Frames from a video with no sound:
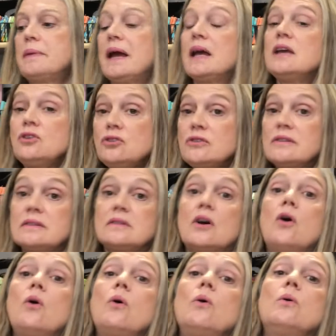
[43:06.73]
pack uses a
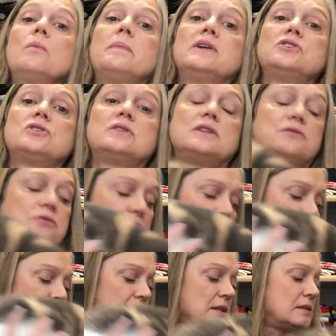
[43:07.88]
whole bunch of different
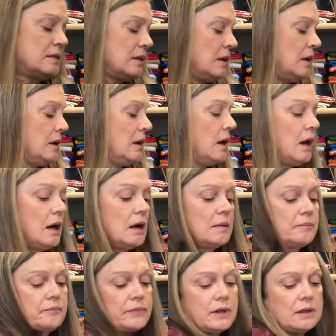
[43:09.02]
threads.
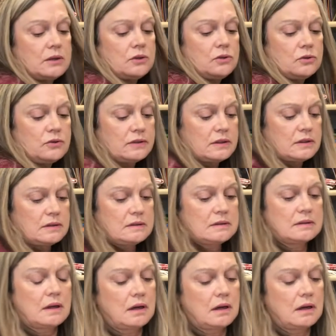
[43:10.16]
It uses